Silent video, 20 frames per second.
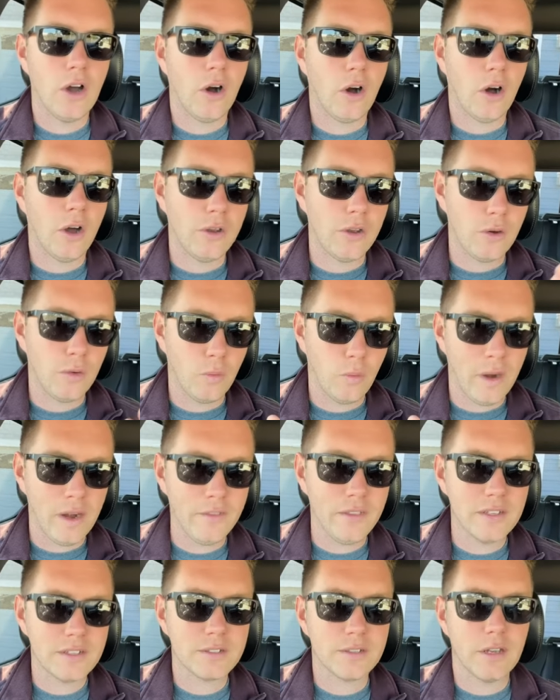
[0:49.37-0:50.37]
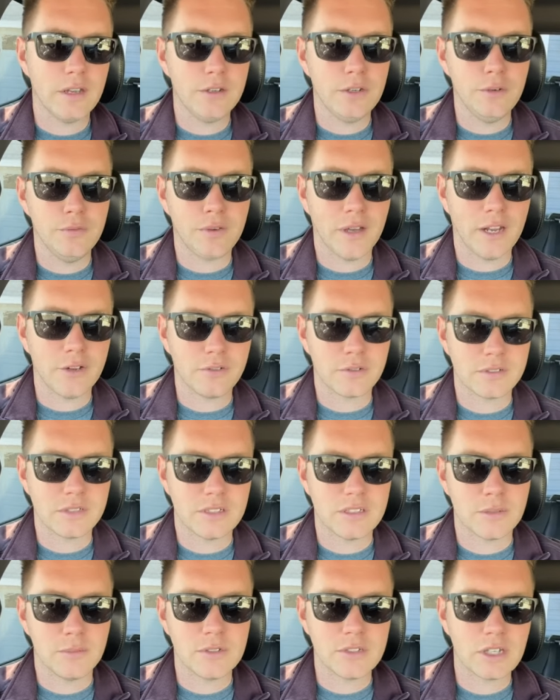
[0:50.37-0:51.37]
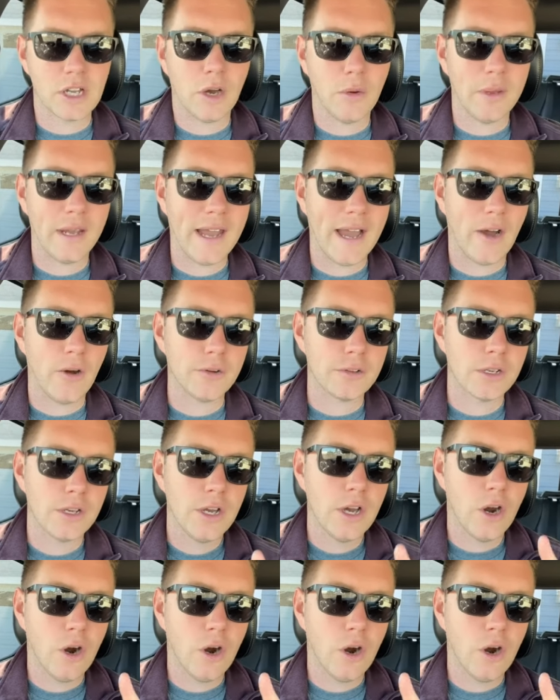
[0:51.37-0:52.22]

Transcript: on where this new financial system is going out